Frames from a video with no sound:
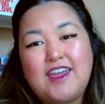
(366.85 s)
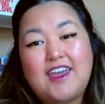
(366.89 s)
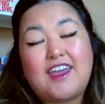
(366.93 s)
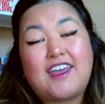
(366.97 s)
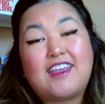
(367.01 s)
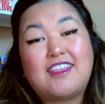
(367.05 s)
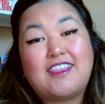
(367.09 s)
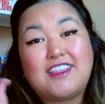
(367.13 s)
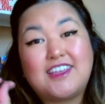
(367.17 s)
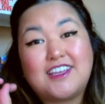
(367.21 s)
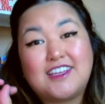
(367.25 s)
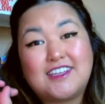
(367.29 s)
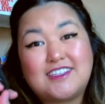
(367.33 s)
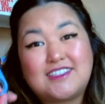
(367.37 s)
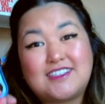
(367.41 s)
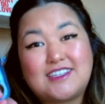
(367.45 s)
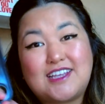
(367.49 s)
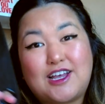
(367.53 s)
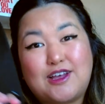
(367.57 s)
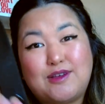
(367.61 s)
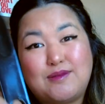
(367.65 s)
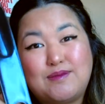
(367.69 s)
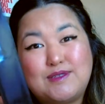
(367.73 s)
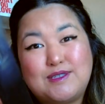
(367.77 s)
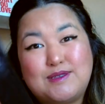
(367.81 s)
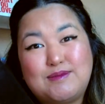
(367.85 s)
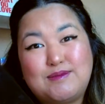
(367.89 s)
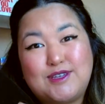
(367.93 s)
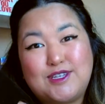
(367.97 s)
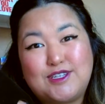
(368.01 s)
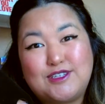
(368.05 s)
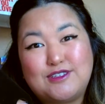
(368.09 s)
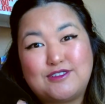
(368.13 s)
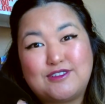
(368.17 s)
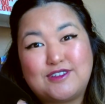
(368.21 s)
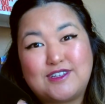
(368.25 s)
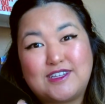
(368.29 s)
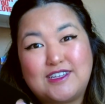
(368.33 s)
And this helps me
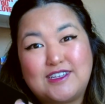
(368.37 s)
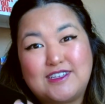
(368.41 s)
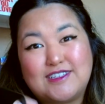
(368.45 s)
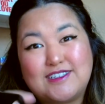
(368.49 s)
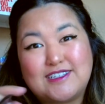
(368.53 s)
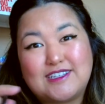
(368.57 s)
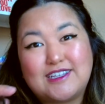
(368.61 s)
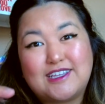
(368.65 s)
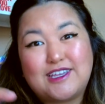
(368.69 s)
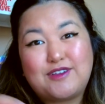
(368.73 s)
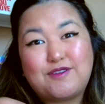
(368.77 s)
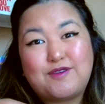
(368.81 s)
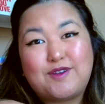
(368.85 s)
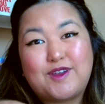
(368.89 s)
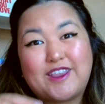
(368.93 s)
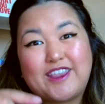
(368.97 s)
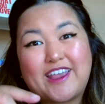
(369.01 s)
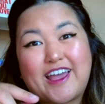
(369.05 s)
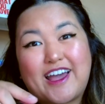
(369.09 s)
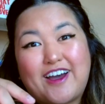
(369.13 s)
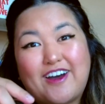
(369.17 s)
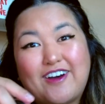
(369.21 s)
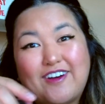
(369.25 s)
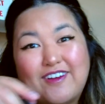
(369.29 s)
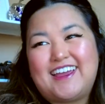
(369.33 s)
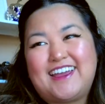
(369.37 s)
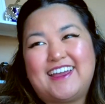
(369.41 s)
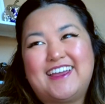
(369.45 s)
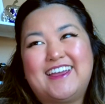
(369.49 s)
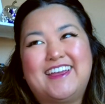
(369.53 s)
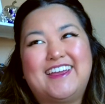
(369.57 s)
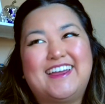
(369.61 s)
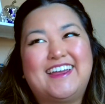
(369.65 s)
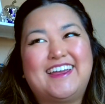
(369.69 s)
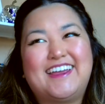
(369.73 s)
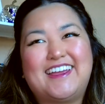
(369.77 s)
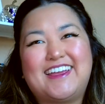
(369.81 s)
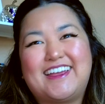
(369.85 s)
do it easily without,
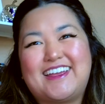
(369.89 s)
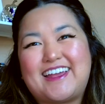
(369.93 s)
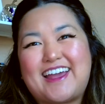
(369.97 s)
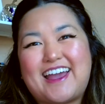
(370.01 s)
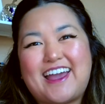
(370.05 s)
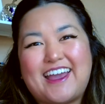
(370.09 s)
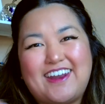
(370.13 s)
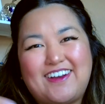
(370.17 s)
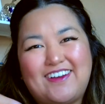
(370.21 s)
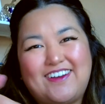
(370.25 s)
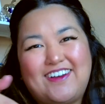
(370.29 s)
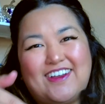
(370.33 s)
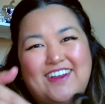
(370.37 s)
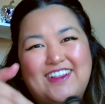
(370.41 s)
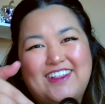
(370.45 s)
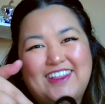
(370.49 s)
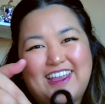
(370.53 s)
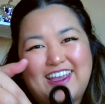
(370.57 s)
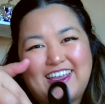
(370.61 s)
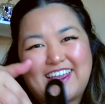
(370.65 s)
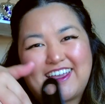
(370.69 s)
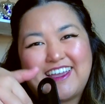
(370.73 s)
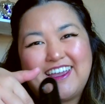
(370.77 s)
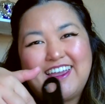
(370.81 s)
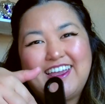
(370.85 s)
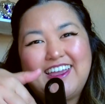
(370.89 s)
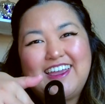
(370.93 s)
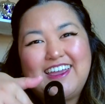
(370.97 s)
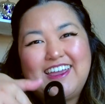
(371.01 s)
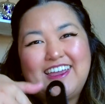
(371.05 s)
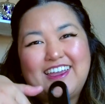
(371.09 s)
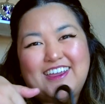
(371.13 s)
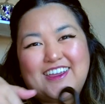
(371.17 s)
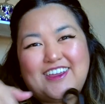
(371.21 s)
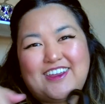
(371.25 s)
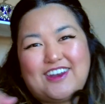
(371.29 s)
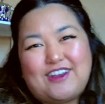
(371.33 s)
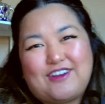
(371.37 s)
I don't know, like,
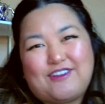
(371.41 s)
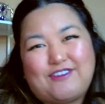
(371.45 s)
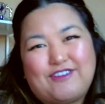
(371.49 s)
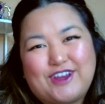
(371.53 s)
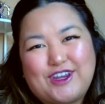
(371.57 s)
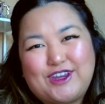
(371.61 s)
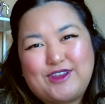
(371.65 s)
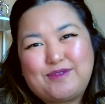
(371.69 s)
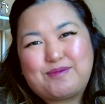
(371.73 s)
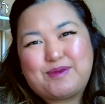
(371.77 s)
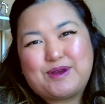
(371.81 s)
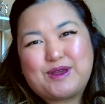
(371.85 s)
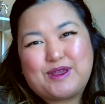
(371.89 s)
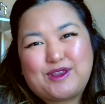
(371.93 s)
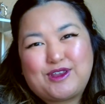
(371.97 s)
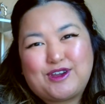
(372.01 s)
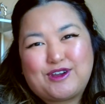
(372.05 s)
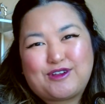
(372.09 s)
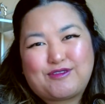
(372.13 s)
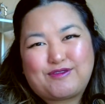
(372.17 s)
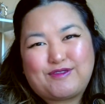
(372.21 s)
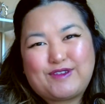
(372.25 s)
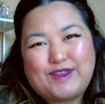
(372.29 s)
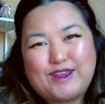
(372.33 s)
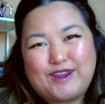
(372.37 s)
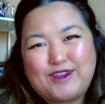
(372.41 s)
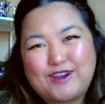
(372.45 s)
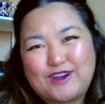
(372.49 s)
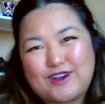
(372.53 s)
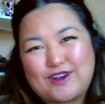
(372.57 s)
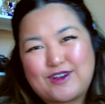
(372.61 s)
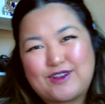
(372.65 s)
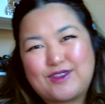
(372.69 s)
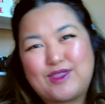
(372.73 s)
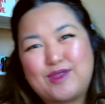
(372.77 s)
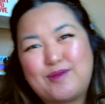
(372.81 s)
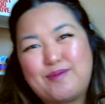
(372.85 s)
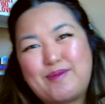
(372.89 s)
you know, when you put your finger
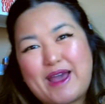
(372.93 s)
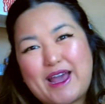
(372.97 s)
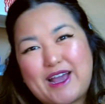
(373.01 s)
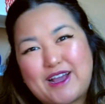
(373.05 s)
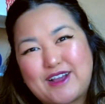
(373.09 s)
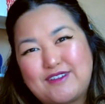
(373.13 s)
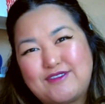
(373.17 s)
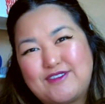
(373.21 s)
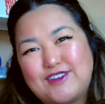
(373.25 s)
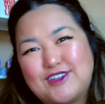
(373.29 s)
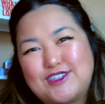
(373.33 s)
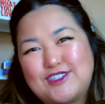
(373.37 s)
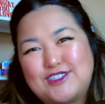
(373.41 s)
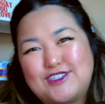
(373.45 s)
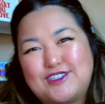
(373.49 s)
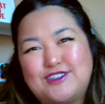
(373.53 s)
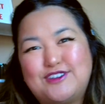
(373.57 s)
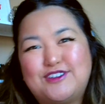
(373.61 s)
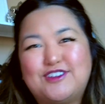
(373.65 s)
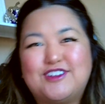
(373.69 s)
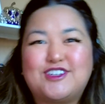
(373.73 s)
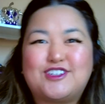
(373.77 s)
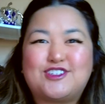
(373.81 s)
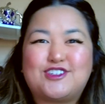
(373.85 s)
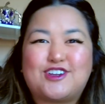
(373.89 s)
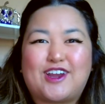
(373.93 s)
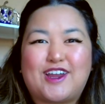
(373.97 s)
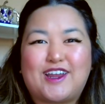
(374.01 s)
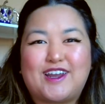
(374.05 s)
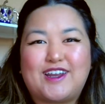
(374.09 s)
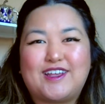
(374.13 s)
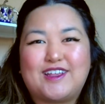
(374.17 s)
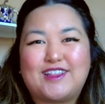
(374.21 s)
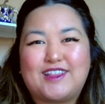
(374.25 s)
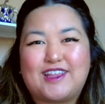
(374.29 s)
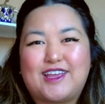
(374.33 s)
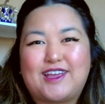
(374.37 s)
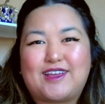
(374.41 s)
on the back of your shoe to try
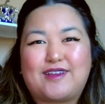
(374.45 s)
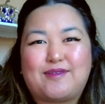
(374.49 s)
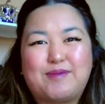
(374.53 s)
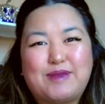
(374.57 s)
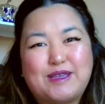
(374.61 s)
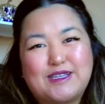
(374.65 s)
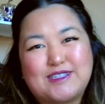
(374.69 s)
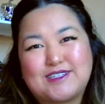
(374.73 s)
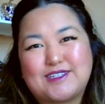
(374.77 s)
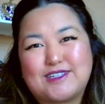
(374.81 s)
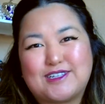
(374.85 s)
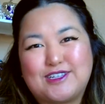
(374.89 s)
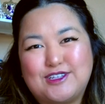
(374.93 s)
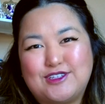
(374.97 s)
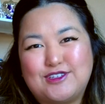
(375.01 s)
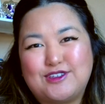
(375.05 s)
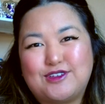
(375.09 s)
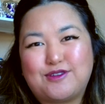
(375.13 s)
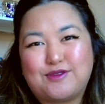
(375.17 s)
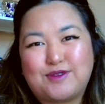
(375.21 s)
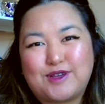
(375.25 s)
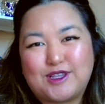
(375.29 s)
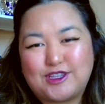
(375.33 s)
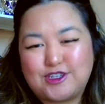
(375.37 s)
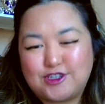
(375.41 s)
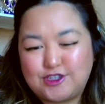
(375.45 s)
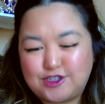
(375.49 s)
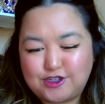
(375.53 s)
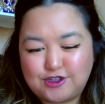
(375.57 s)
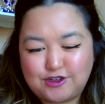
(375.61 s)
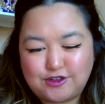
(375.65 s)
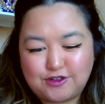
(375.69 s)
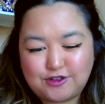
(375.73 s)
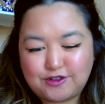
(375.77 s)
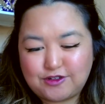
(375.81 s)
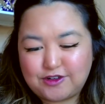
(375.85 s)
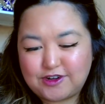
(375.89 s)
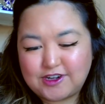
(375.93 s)
to like basically do what a
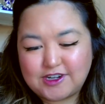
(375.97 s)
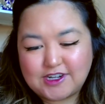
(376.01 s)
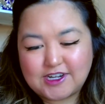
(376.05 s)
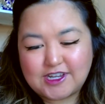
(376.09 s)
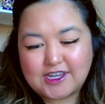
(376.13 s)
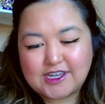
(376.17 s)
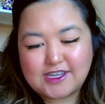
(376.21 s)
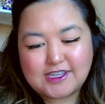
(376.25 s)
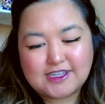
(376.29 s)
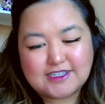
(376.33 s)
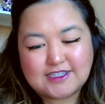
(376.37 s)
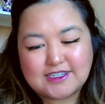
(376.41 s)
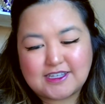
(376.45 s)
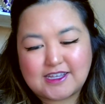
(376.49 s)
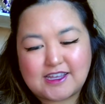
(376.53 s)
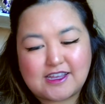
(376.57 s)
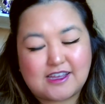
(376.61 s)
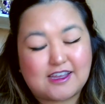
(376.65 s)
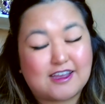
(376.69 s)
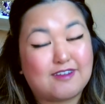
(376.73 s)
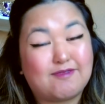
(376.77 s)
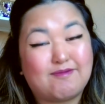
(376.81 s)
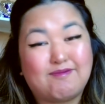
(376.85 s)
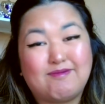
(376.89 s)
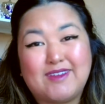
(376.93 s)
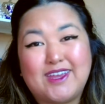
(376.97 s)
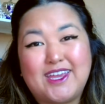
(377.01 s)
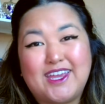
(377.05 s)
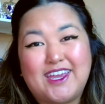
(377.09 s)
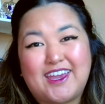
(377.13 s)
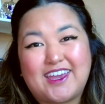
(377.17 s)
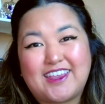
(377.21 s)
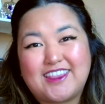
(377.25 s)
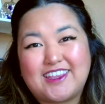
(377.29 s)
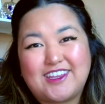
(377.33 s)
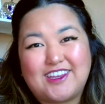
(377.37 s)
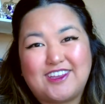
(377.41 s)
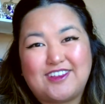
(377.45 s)
shoe horn does, and
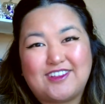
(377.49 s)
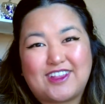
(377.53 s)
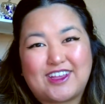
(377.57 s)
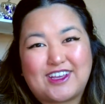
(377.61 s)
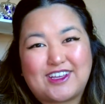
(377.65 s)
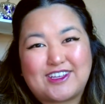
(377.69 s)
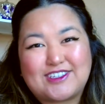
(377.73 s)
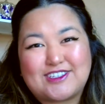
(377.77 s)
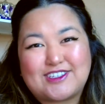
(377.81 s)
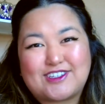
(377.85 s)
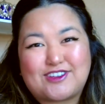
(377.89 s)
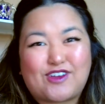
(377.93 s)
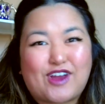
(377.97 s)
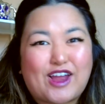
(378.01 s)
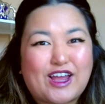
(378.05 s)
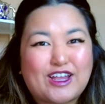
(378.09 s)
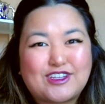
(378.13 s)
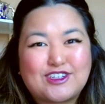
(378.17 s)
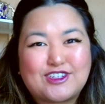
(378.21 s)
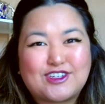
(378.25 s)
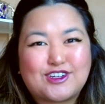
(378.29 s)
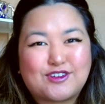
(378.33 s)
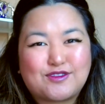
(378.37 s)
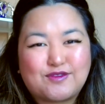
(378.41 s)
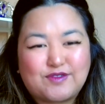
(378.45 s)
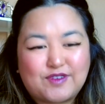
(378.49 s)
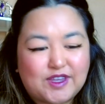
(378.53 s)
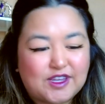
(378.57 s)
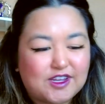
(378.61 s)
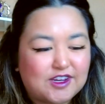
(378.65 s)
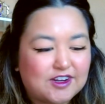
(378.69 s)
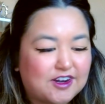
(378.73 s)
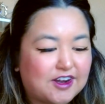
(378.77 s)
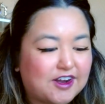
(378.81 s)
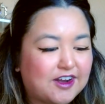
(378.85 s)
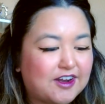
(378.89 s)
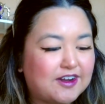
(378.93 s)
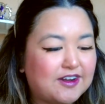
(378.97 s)
then you like scratch your
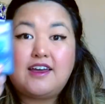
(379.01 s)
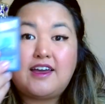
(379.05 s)
finger.